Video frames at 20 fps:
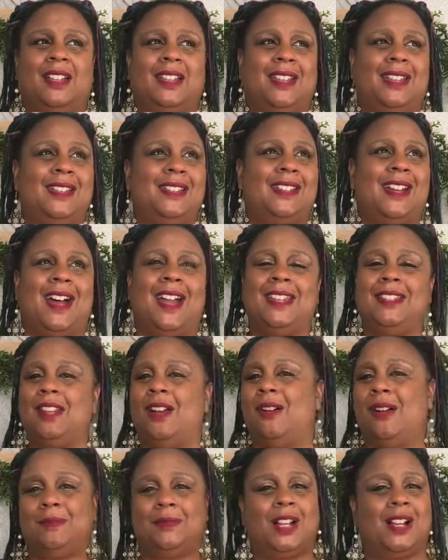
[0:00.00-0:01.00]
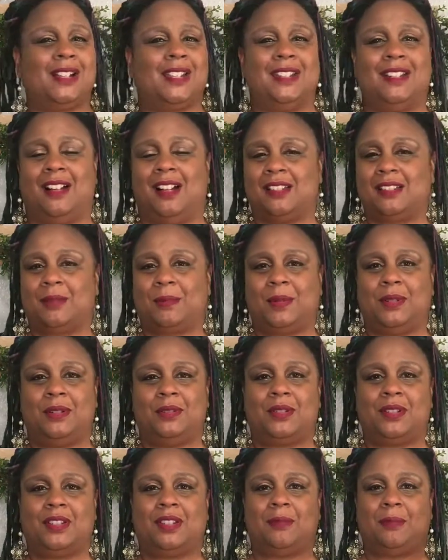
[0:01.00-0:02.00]
And I know I'm talking
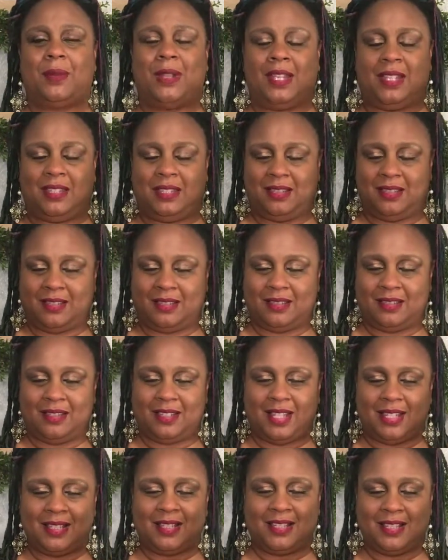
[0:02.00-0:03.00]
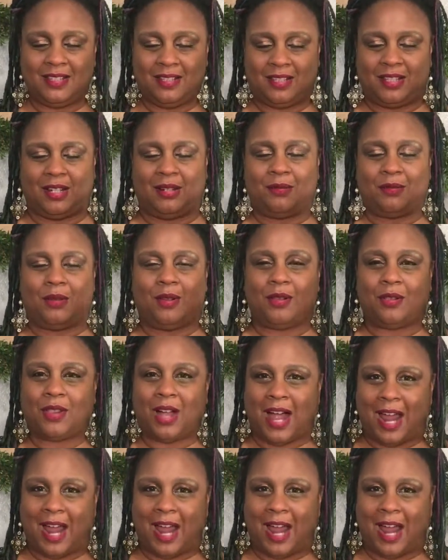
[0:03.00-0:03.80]
entrepreneurs here, but just in general,